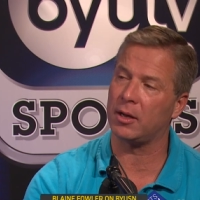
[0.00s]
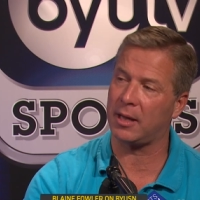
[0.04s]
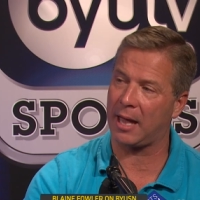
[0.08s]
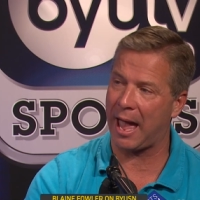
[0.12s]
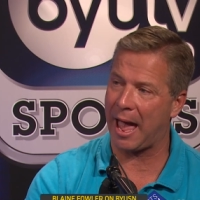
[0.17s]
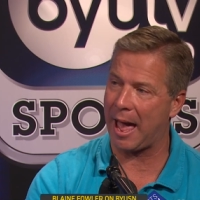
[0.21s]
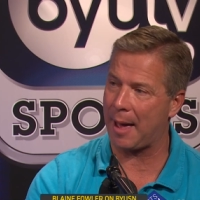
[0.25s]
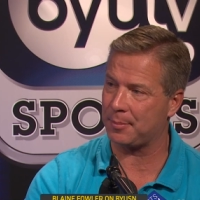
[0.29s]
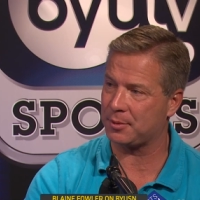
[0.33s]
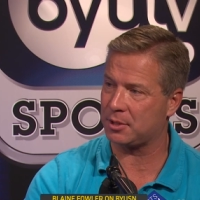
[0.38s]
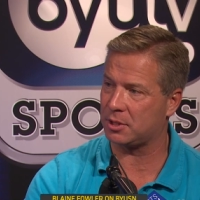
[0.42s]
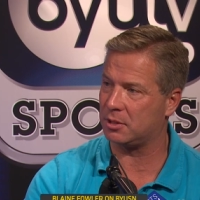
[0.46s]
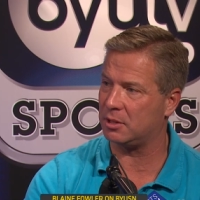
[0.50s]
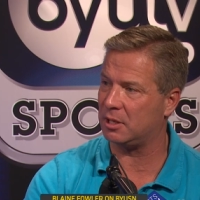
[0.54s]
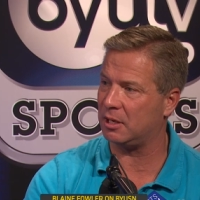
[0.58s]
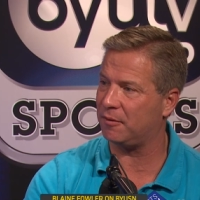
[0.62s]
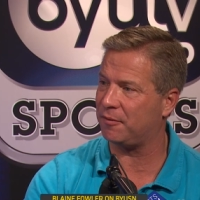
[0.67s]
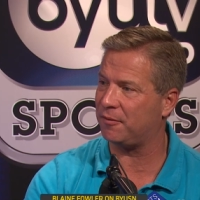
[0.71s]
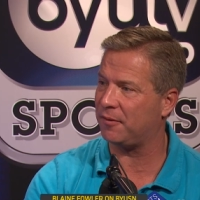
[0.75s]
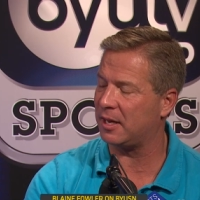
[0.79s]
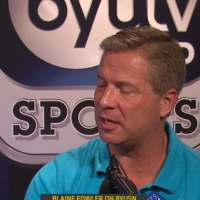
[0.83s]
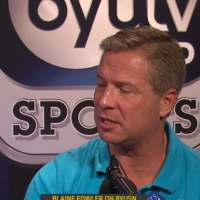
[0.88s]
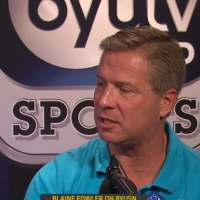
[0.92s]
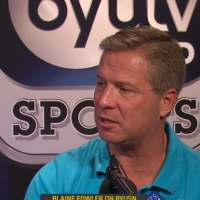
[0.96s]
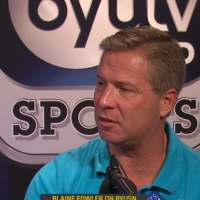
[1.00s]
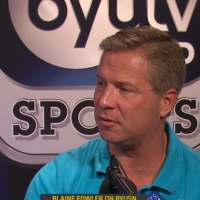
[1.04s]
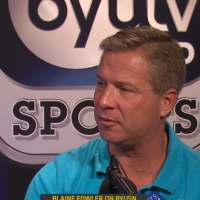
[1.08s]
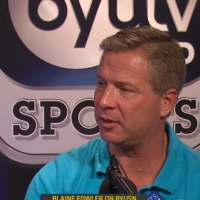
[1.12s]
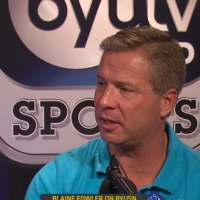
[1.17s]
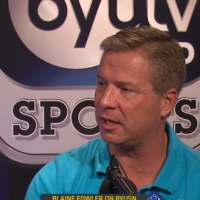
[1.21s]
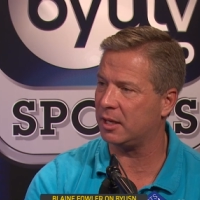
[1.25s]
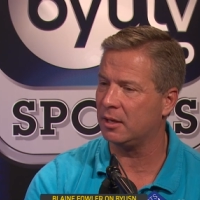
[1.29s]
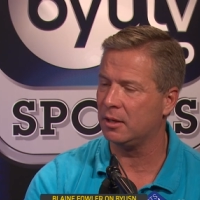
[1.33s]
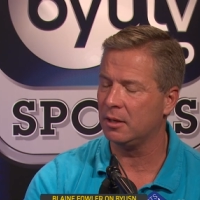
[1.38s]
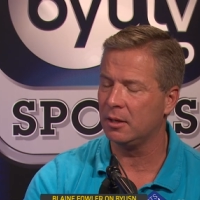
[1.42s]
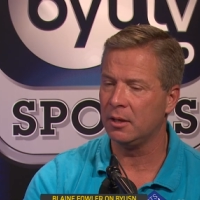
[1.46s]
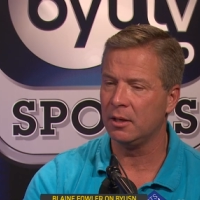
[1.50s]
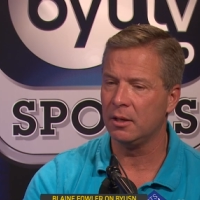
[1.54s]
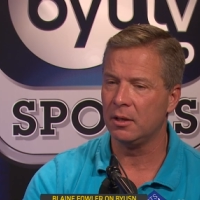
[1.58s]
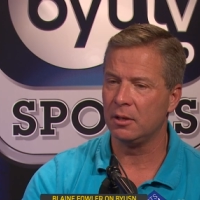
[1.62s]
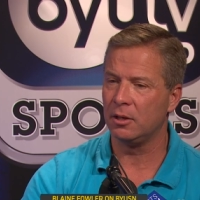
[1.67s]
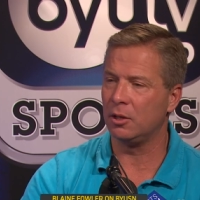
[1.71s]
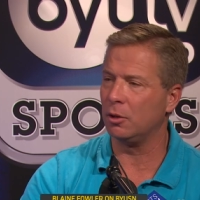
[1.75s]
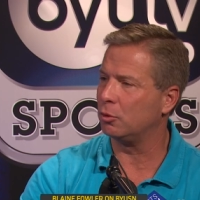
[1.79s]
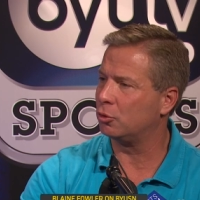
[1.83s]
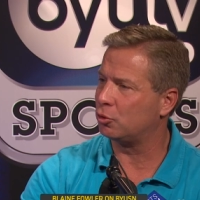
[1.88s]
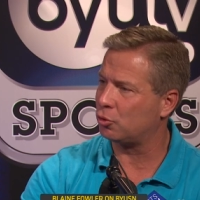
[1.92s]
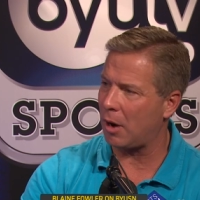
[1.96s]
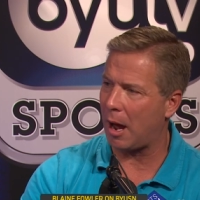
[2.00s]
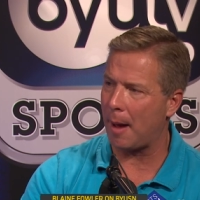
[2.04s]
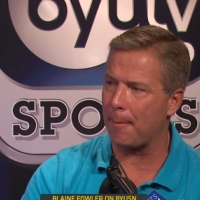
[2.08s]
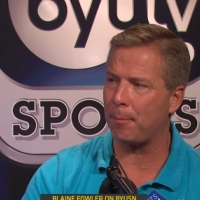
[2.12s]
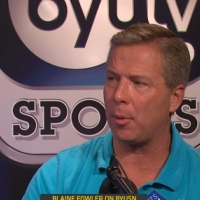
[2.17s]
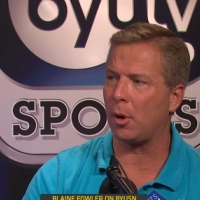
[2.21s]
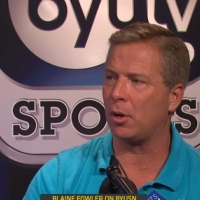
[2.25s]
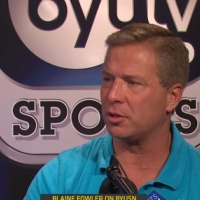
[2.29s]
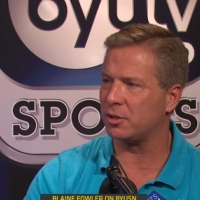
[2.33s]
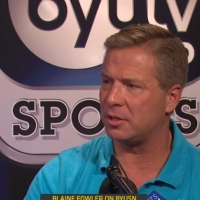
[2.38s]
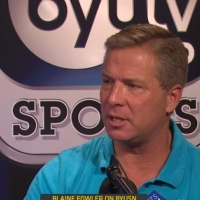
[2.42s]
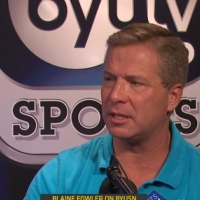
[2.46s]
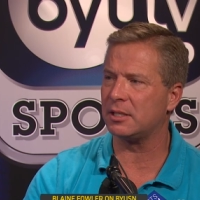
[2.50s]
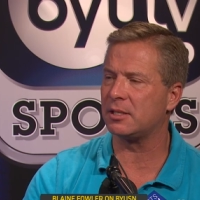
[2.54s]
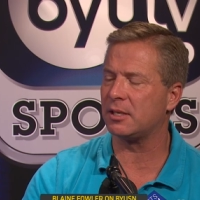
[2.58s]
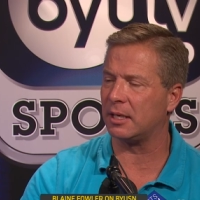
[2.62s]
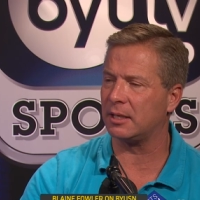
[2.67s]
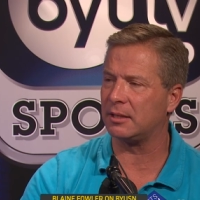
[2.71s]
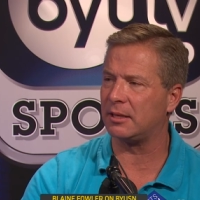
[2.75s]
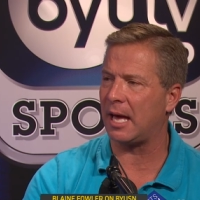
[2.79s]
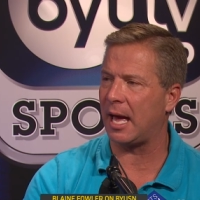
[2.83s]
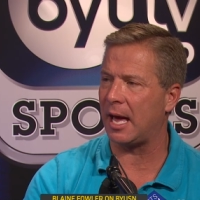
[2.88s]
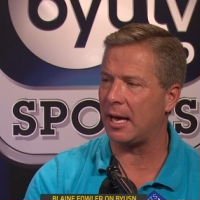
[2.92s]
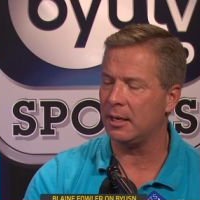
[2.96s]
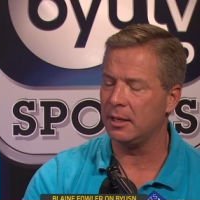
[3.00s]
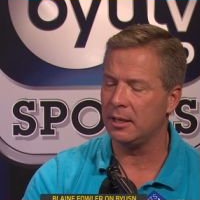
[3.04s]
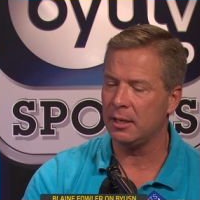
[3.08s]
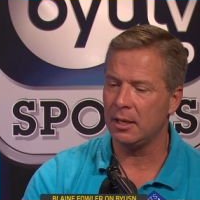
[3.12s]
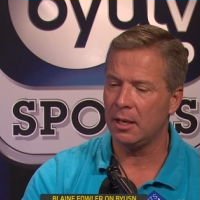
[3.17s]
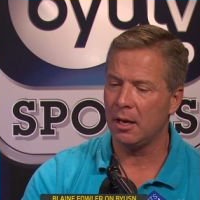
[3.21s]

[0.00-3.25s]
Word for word: gaps defensively, you know, drop balls, things like that.